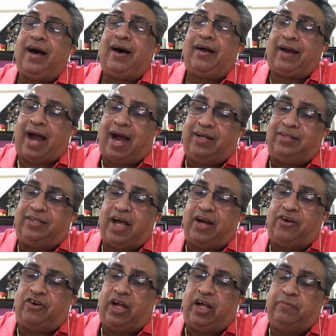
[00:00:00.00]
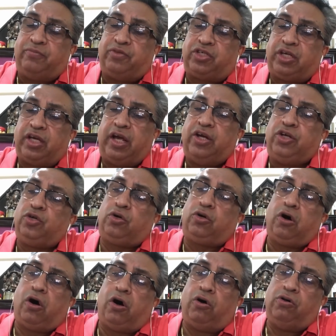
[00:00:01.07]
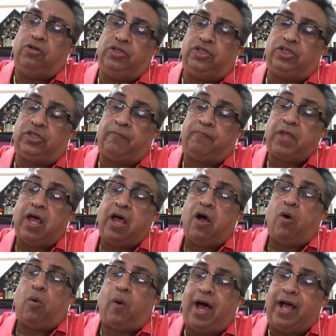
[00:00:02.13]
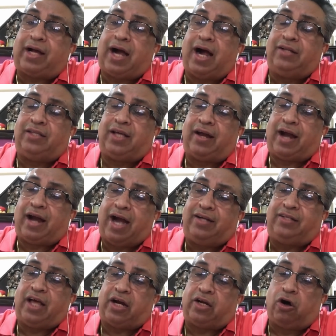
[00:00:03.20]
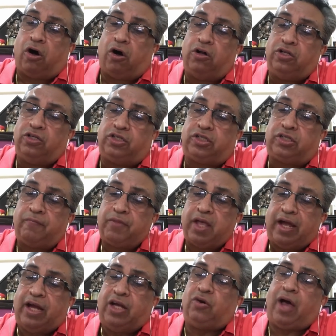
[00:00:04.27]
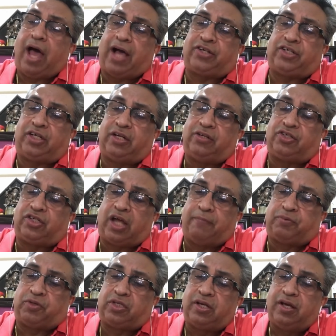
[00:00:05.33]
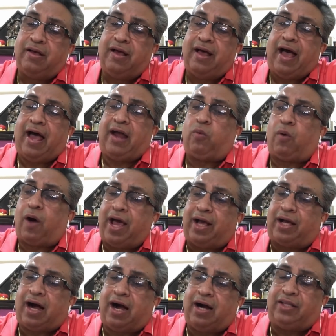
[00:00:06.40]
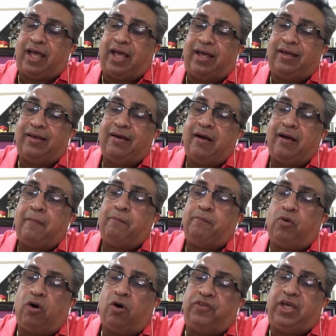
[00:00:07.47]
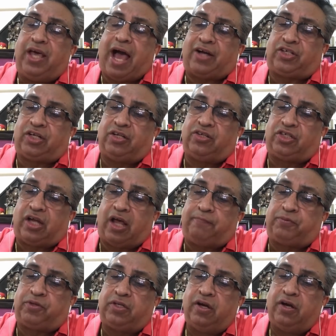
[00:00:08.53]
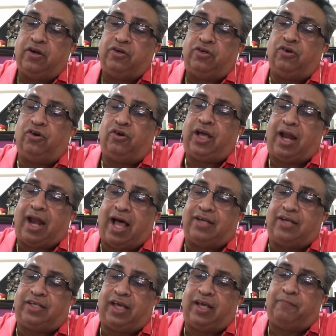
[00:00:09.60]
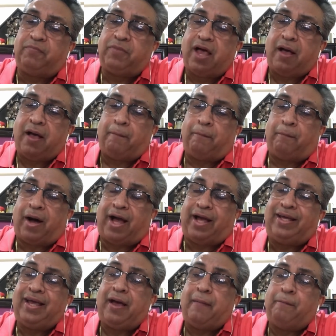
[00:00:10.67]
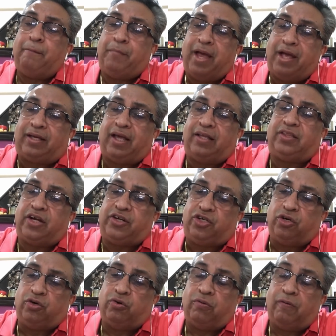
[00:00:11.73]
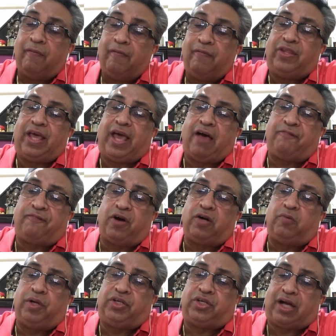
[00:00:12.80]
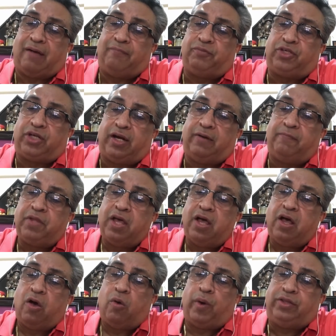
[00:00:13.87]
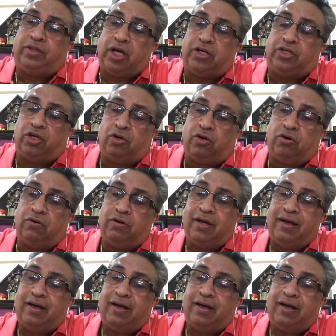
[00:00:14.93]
write their dreams into goals? Why can't they write their goals into action steps? And why can't they move the action steps to realizing by making the do? The effort which comes in with the do,